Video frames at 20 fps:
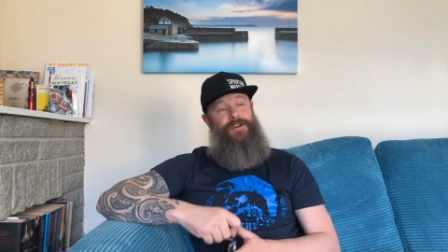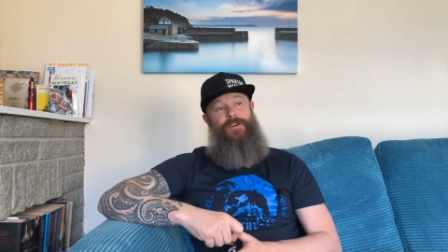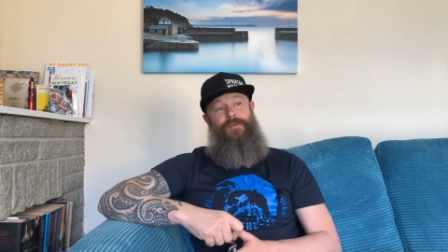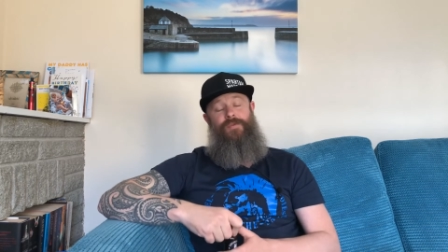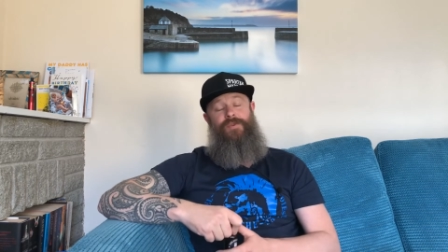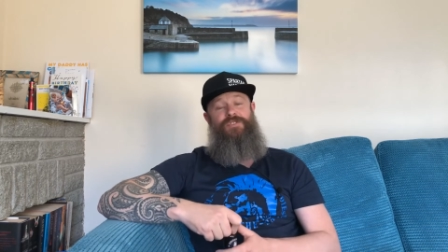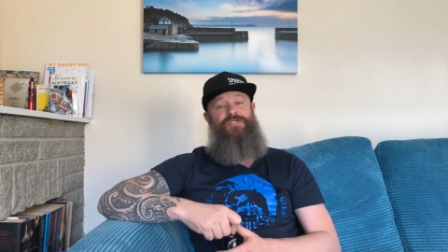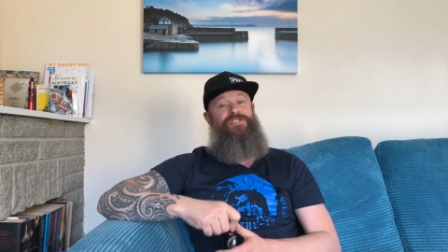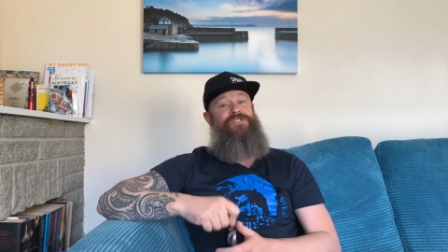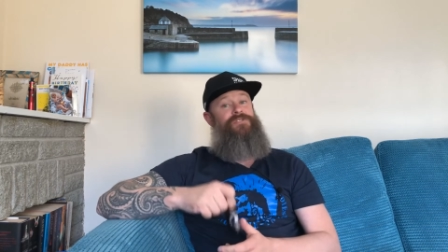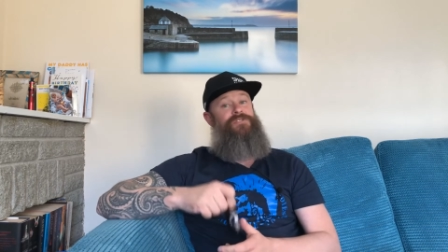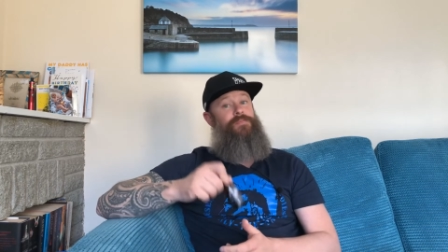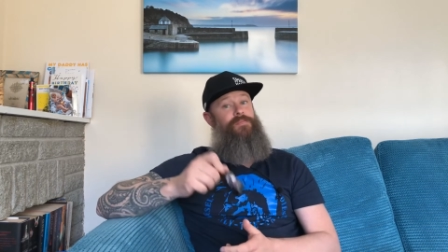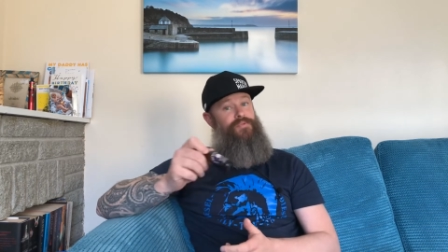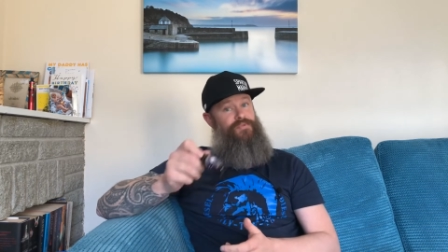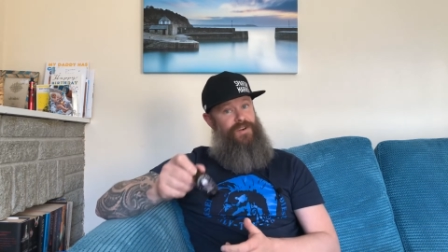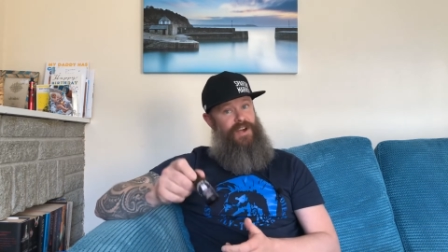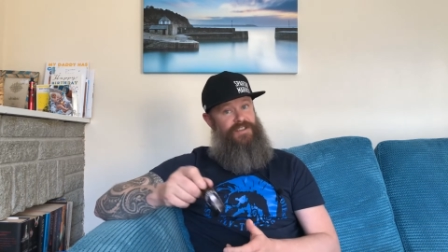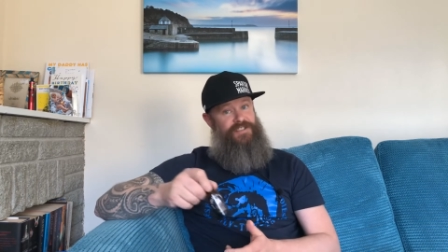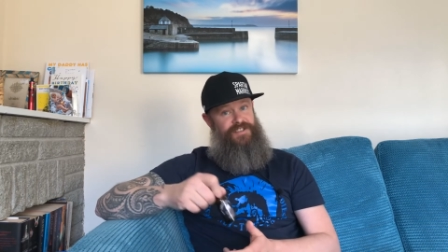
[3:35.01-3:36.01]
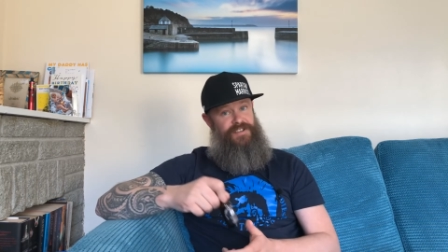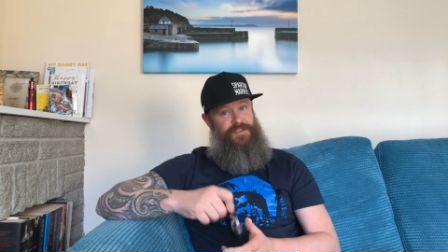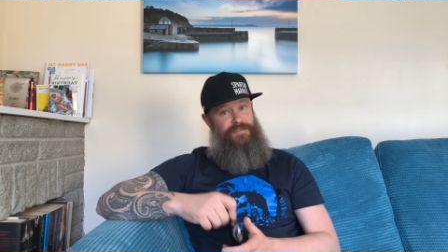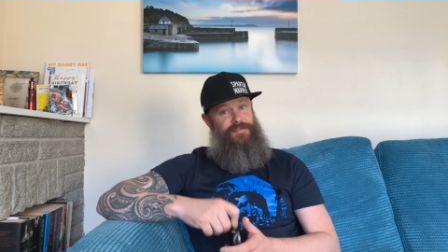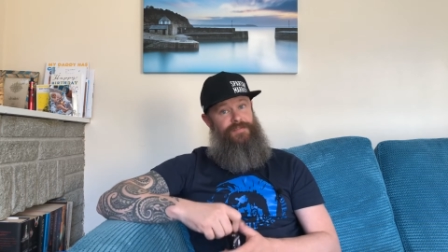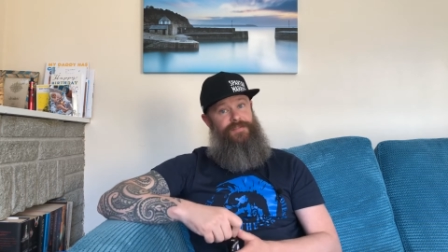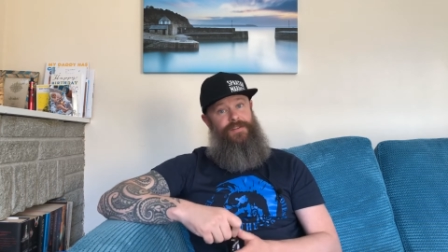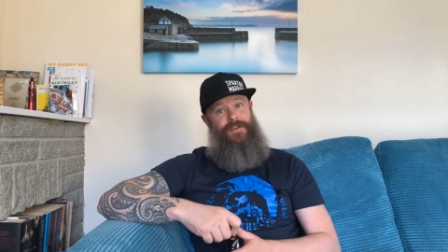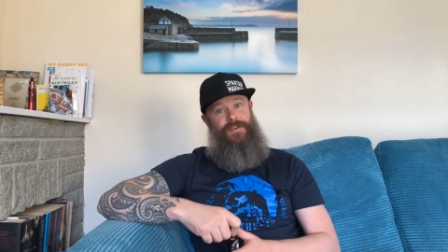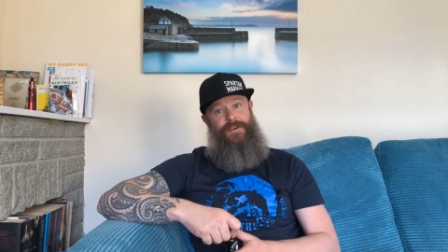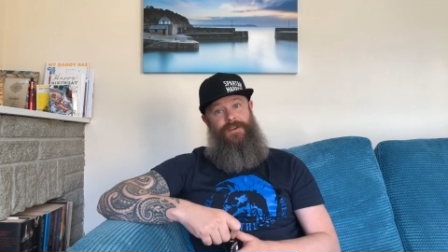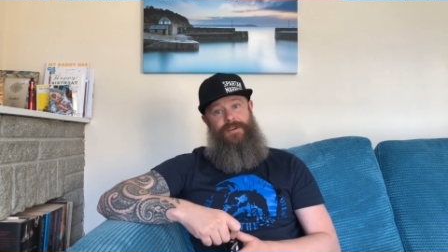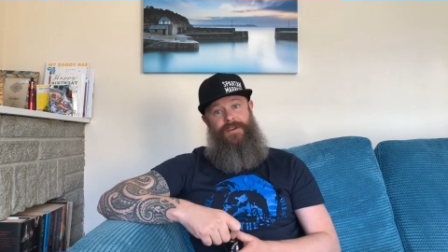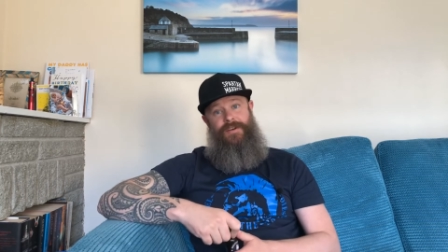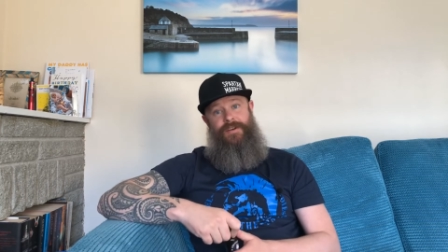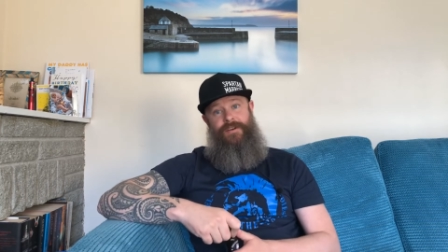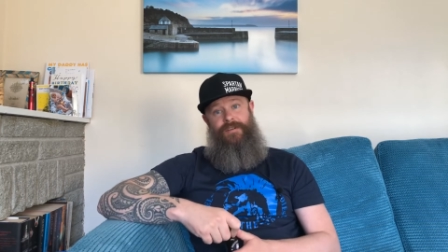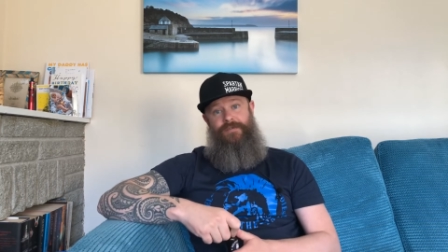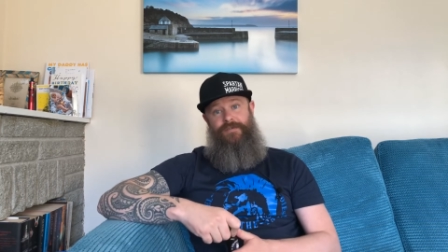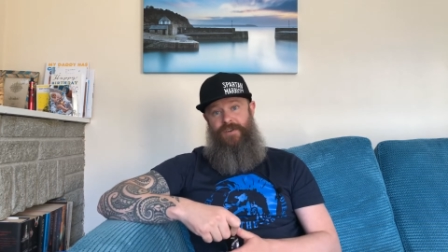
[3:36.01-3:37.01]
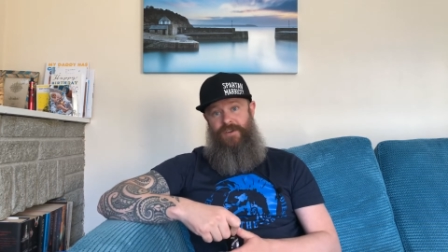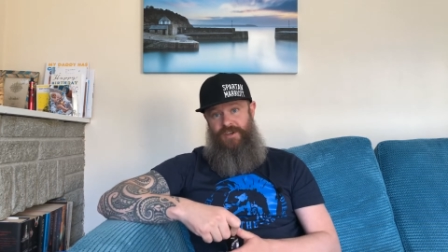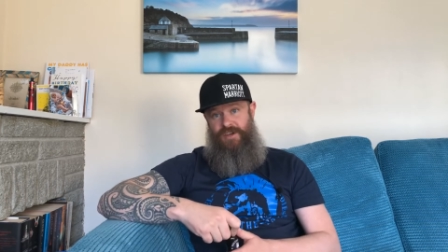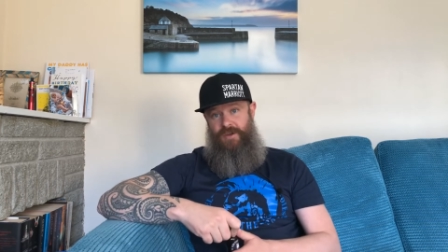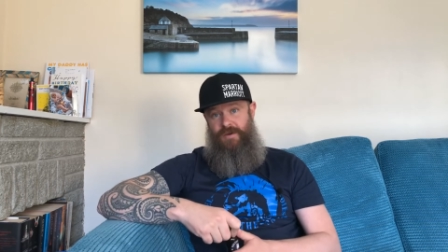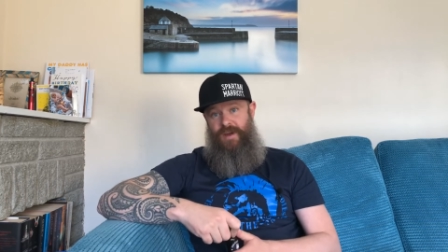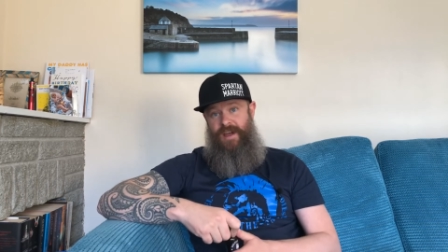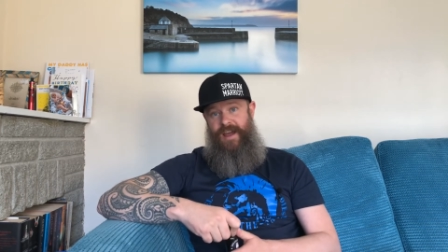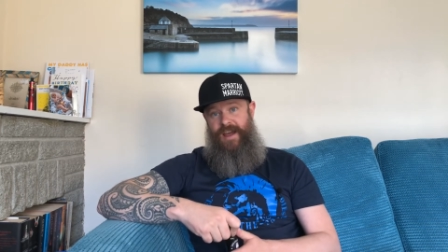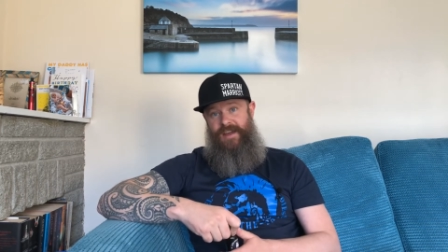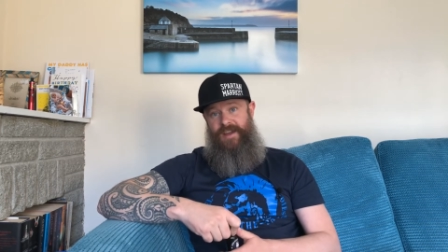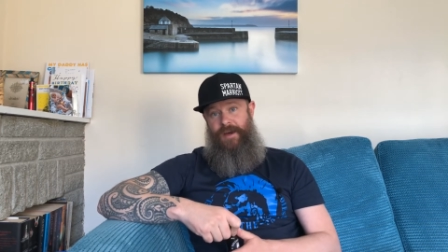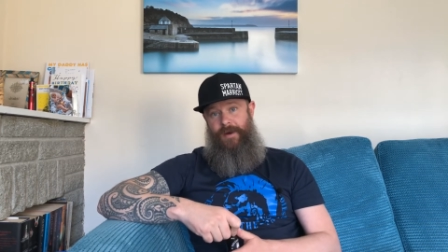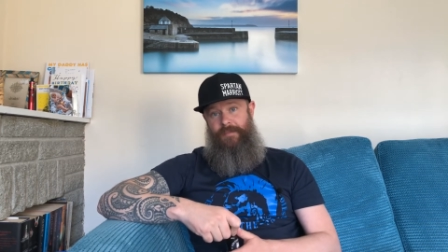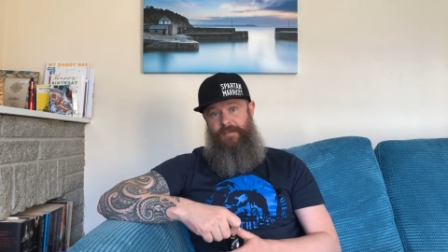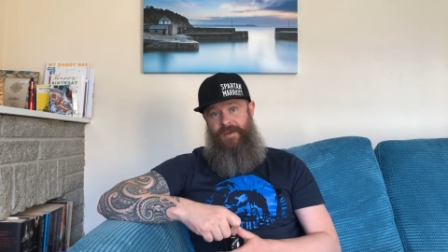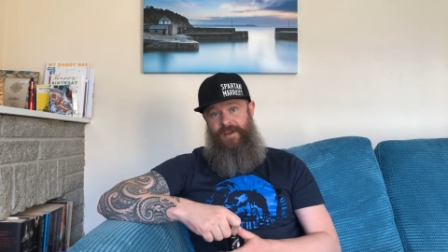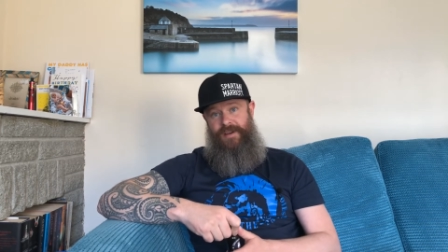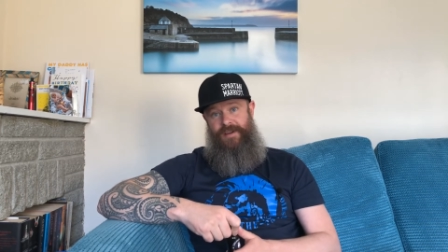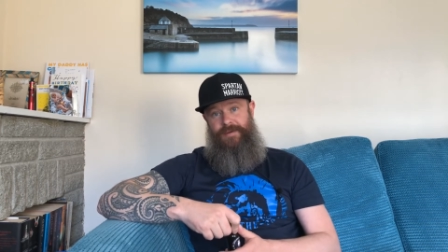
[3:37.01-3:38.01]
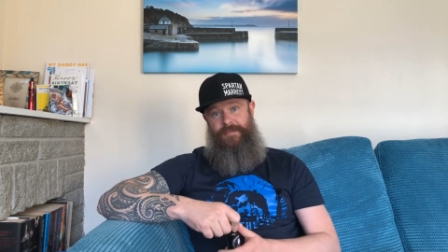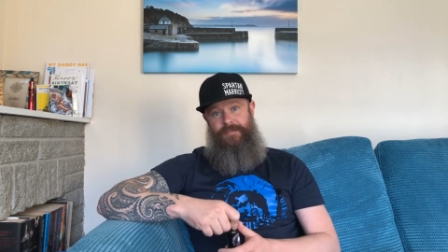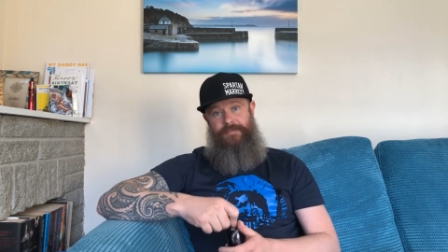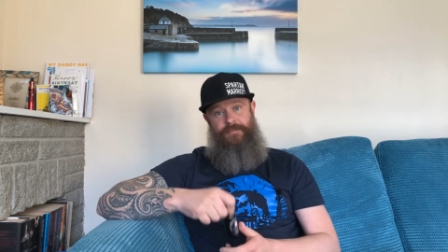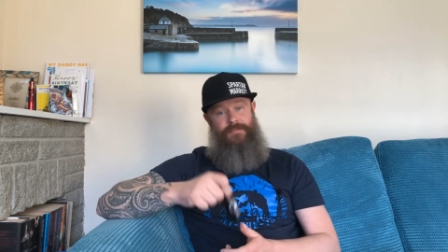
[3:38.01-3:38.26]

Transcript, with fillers: which is impressive for a UK company.